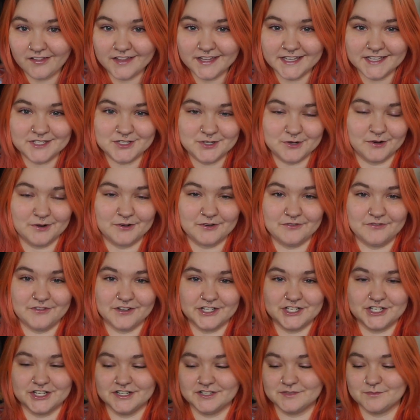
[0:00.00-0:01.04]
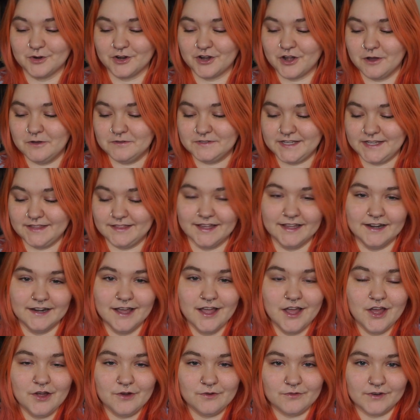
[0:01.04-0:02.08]
Historical fiction is more cozy than
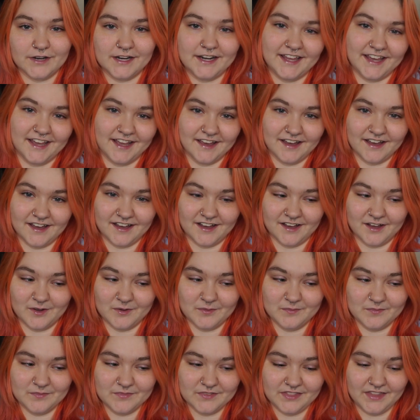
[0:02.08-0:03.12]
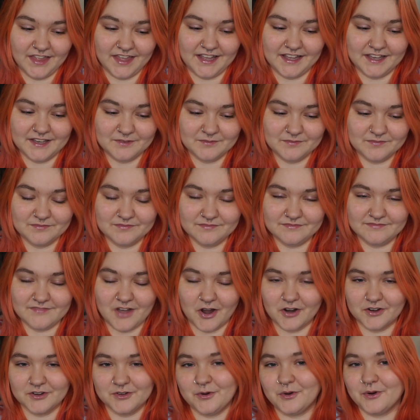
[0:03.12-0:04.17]
reading um, like
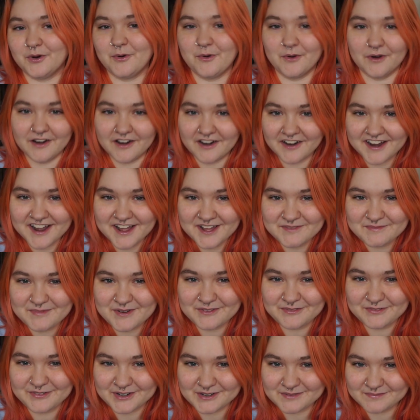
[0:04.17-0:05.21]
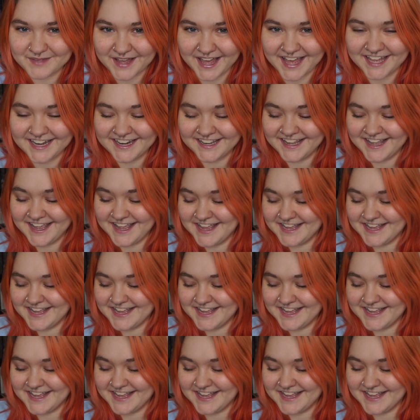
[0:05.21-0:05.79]
hardcore horror before bed